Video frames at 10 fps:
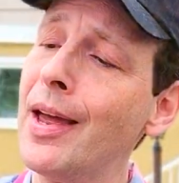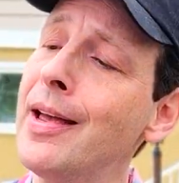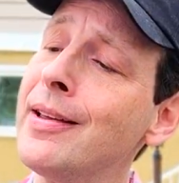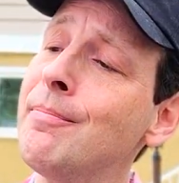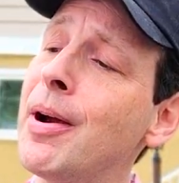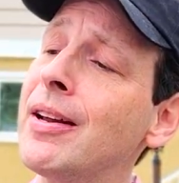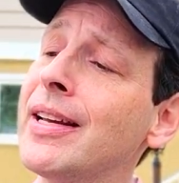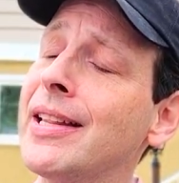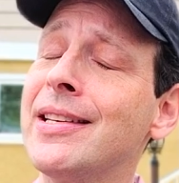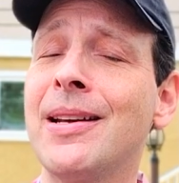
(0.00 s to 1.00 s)
I can
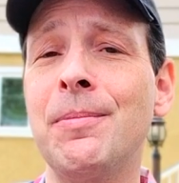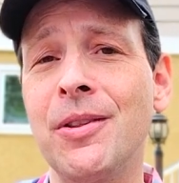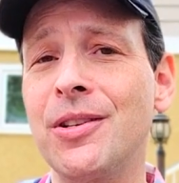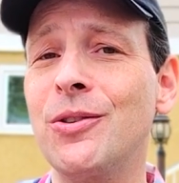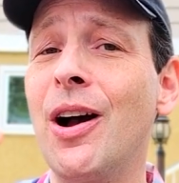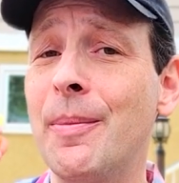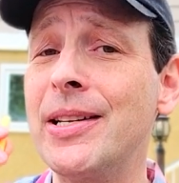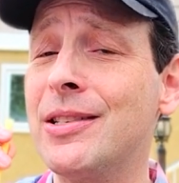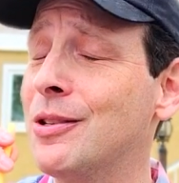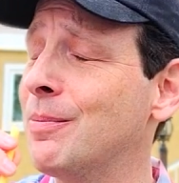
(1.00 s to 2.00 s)
barely get this up through the straw, but
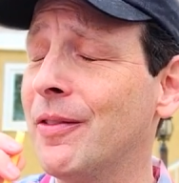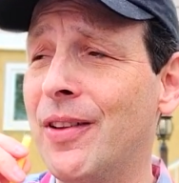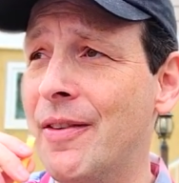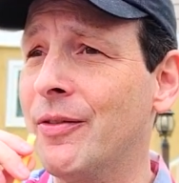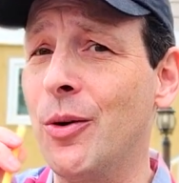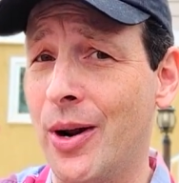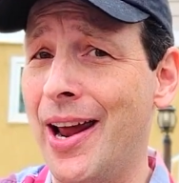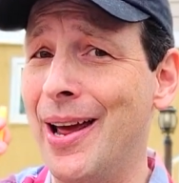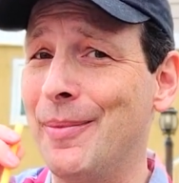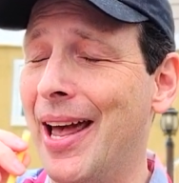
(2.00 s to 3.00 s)
it's super flavorful, what
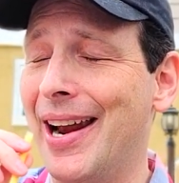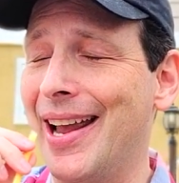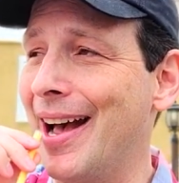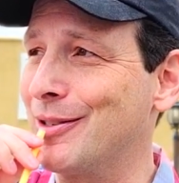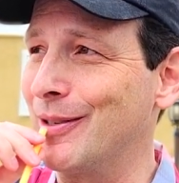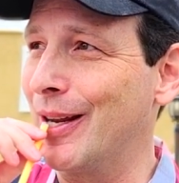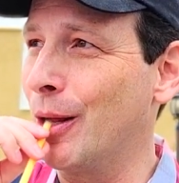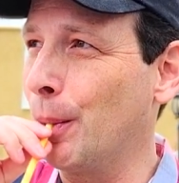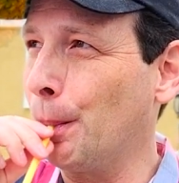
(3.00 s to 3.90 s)
I am getting, actually.